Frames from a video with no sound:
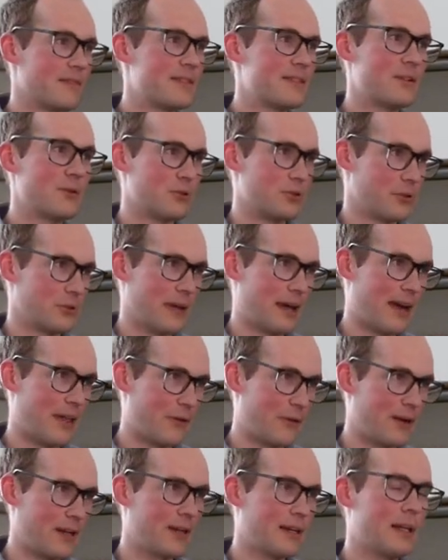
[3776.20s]
social
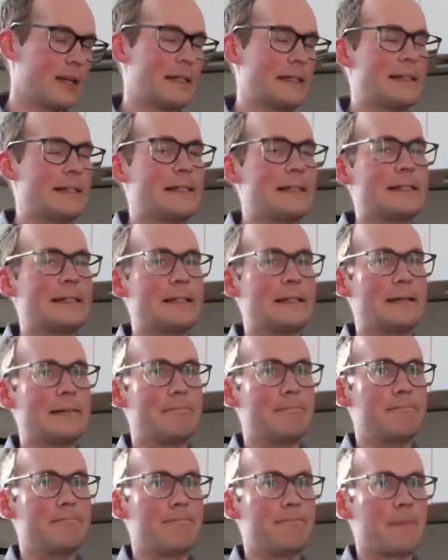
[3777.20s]
gathering.
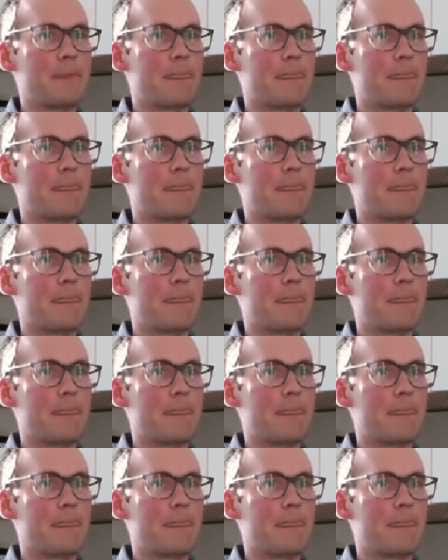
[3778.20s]
And